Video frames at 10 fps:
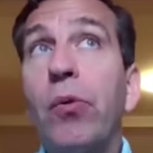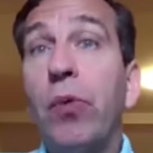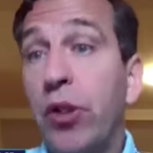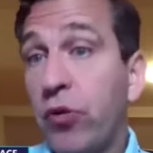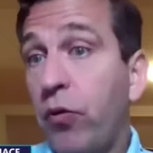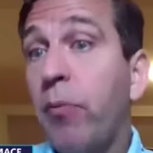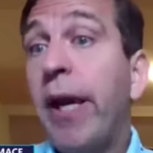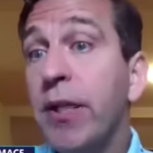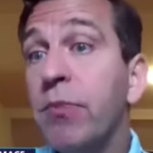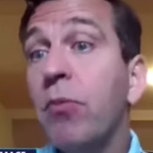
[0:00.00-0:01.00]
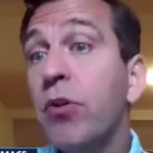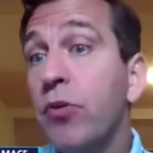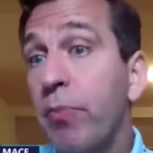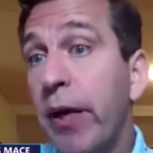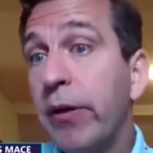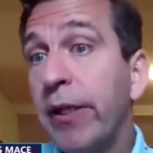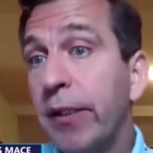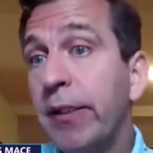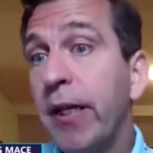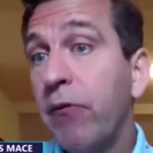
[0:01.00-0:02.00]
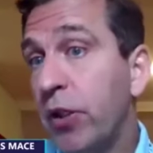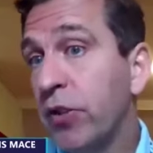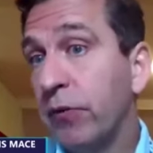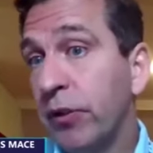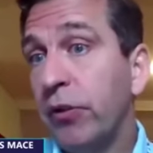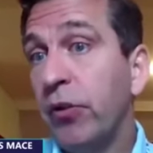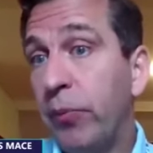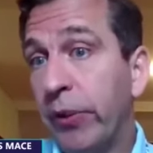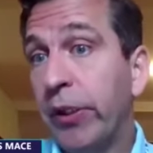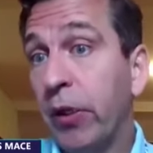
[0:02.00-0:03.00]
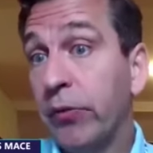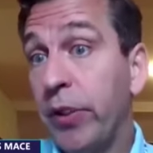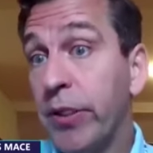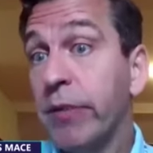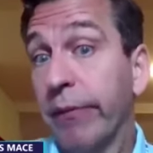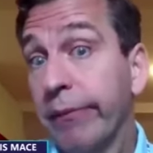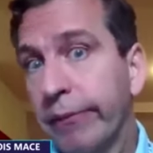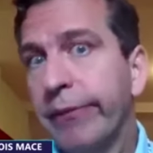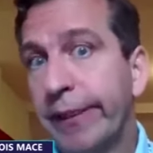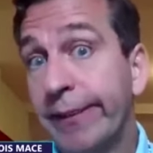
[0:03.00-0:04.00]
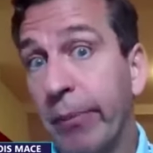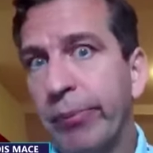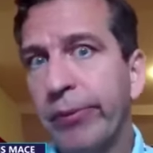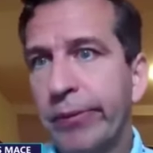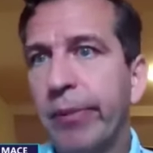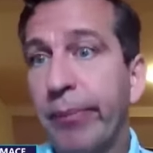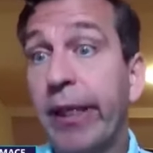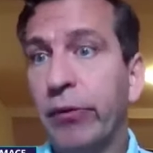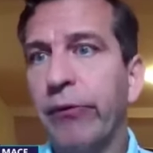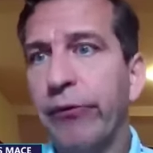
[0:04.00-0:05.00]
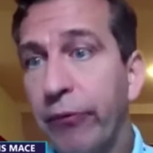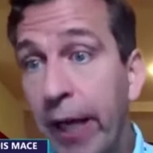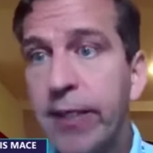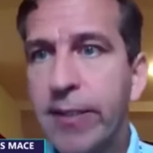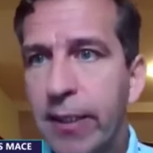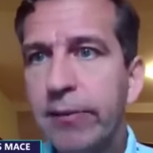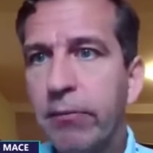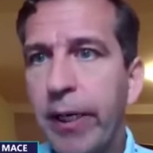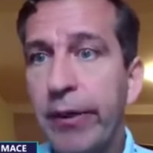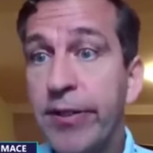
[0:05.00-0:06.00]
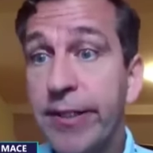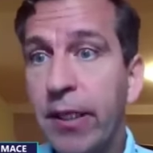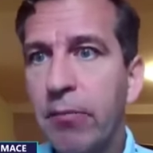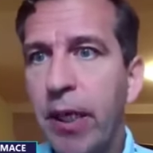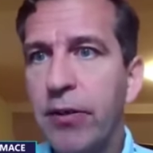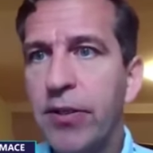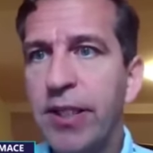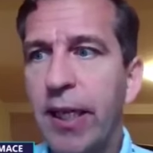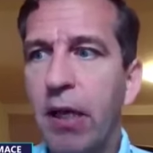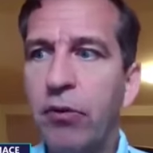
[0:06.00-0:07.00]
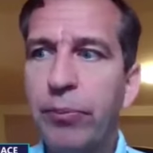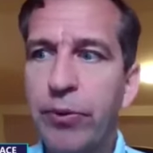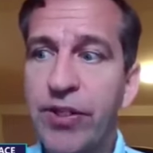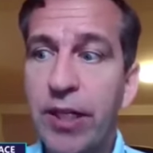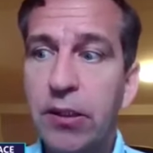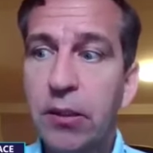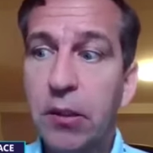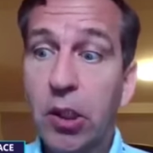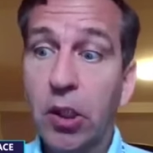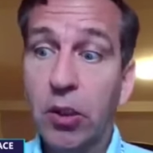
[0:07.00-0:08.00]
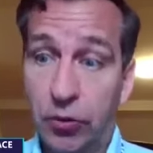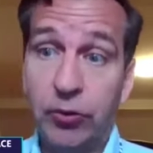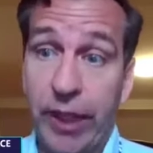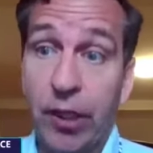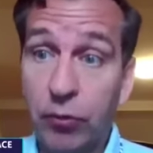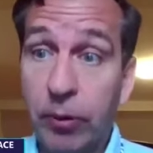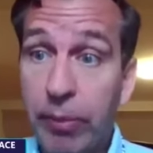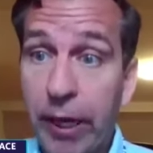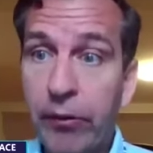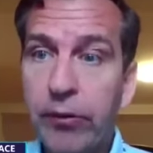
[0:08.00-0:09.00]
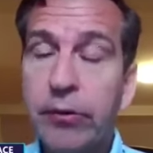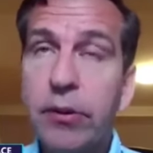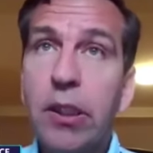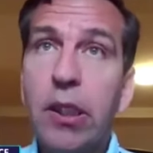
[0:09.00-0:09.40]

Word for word: which remains much better than the average of the European countries. For example, compared to France at minus 10, minus 11 percent. So they are doing better.